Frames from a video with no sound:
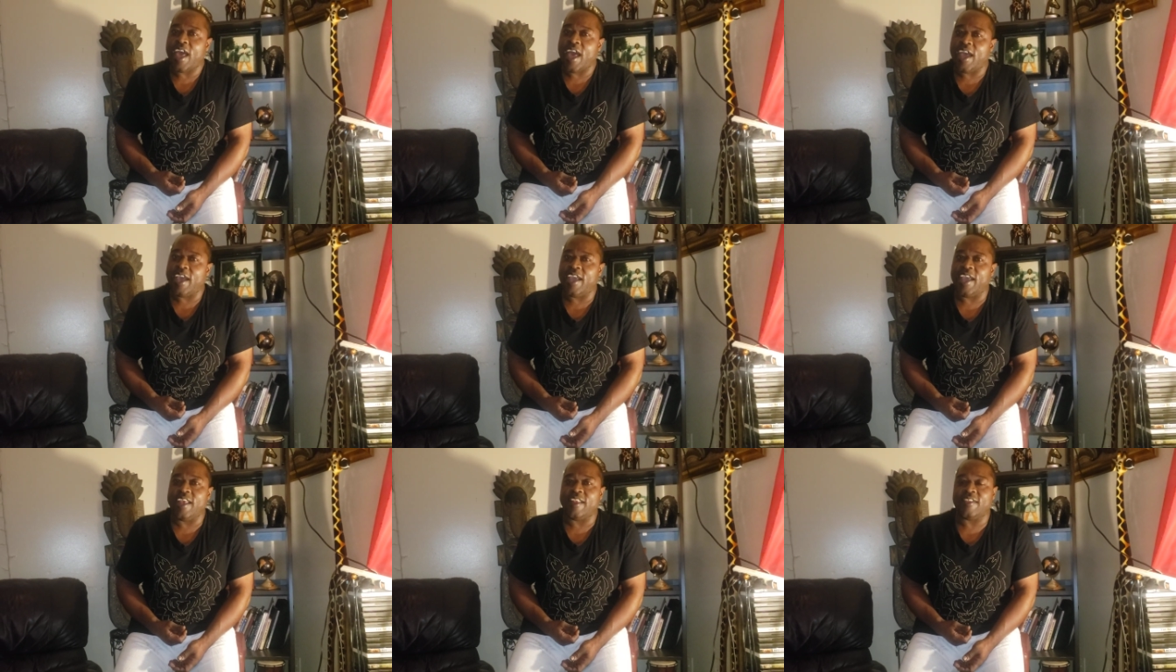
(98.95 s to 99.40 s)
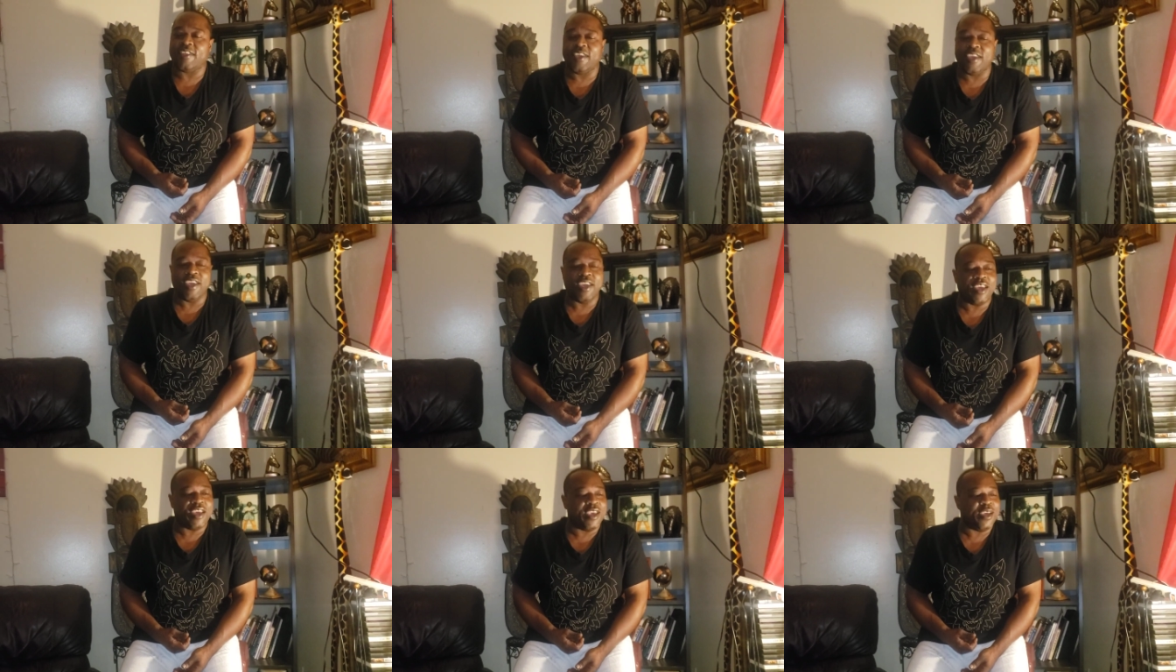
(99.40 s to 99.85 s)
I guess
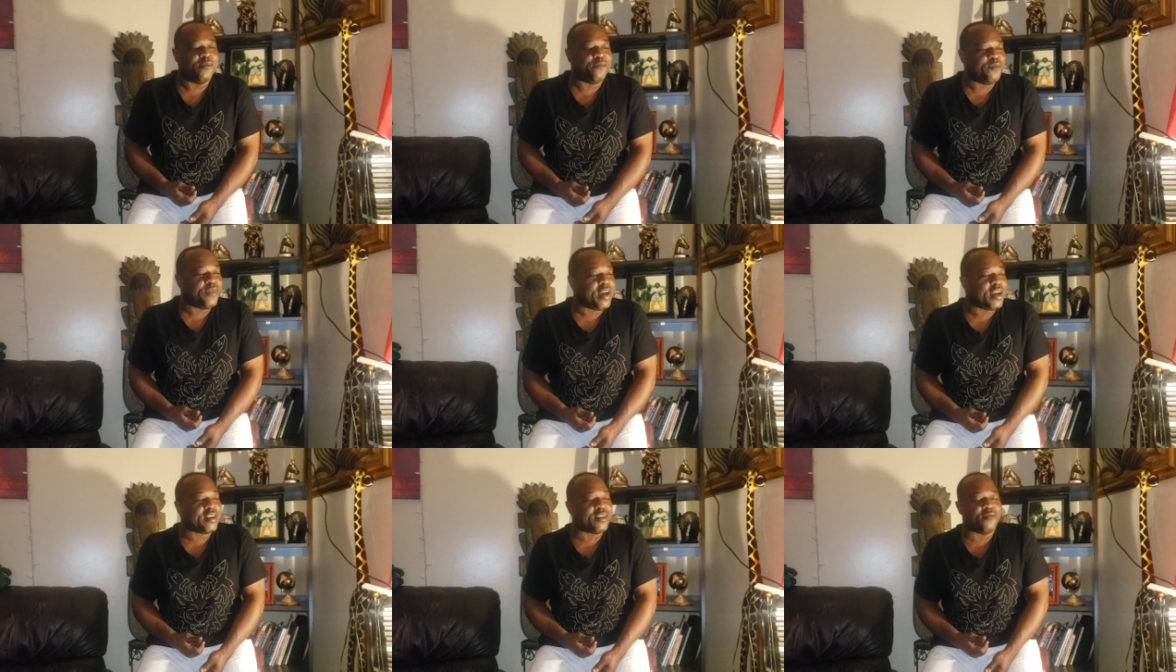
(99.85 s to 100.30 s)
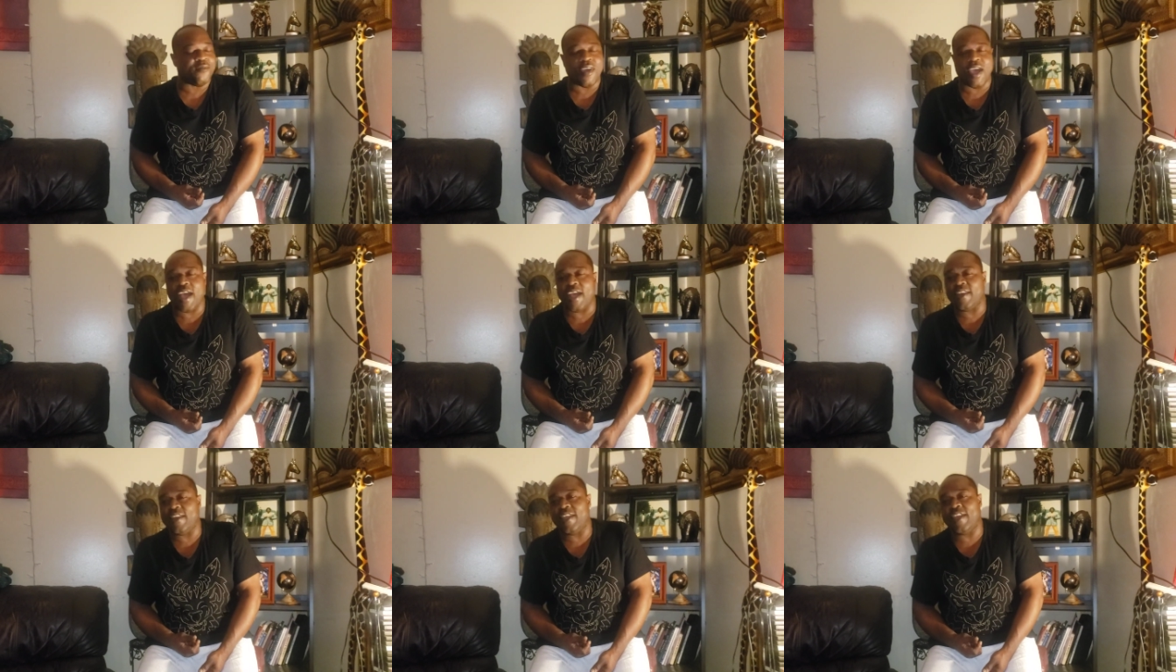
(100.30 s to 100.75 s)
Kiki fucked
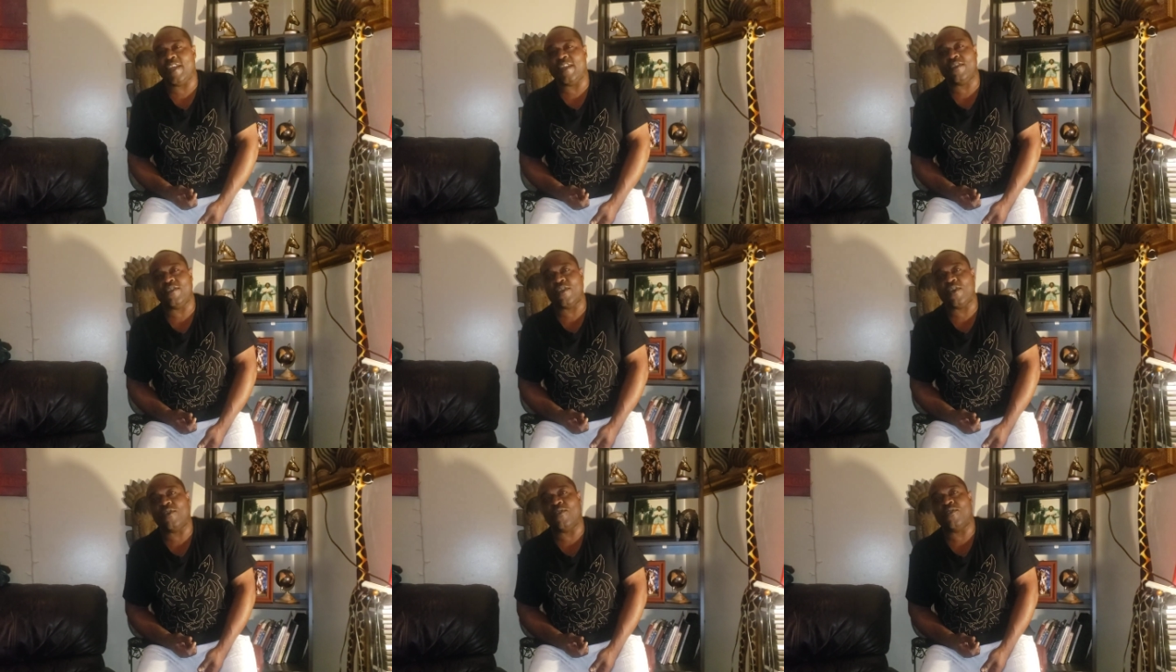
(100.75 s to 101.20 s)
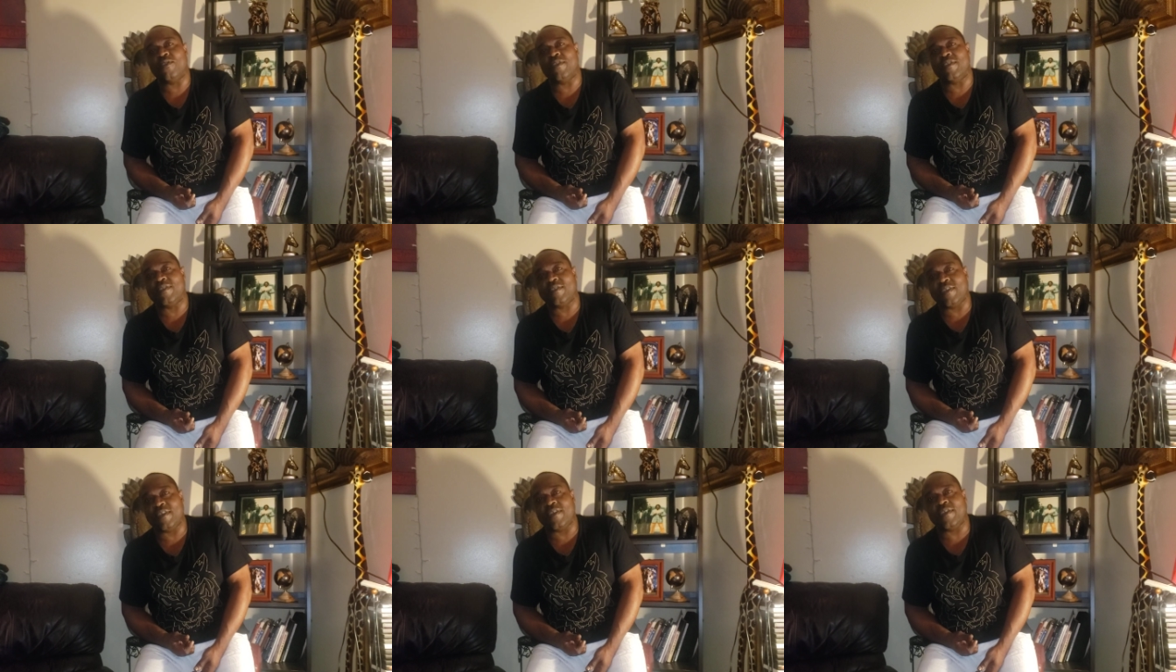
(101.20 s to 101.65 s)
around there and told the
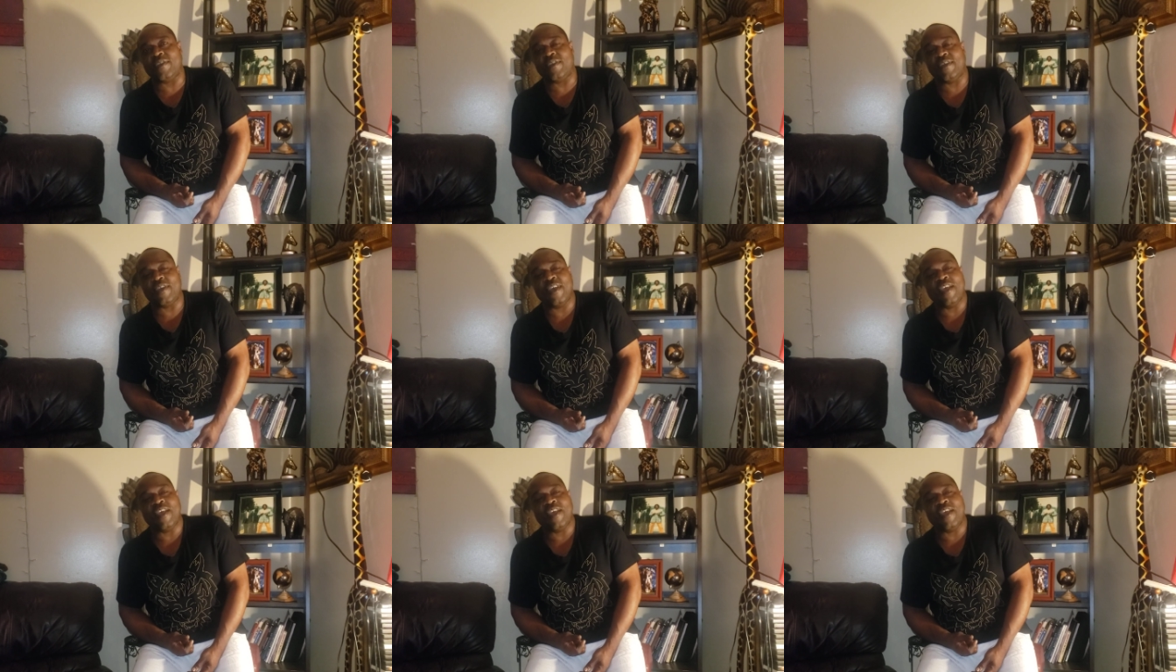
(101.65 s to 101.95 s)
sister,